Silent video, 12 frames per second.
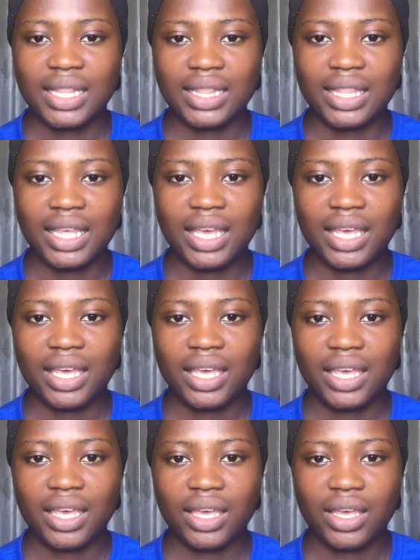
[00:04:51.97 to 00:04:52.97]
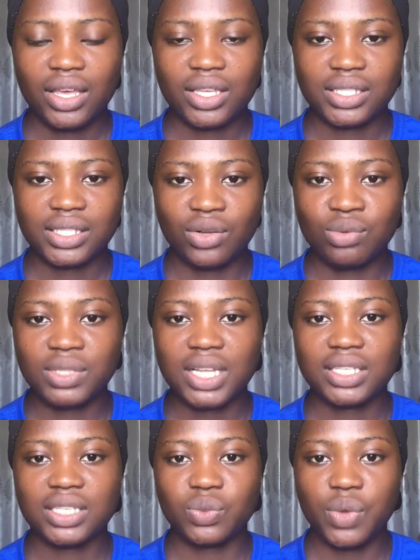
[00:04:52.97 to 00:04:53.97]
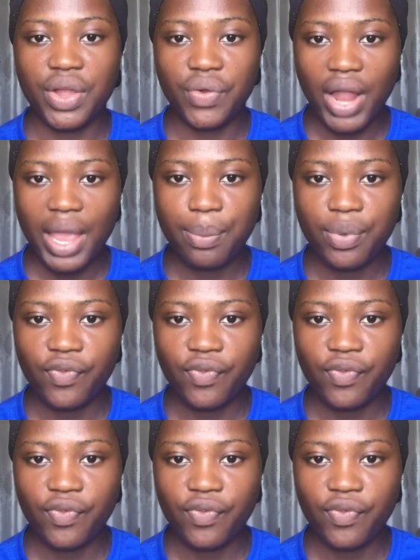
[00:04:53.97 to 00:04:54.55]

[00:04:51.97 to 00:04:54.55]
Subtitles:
the circumstances were ripe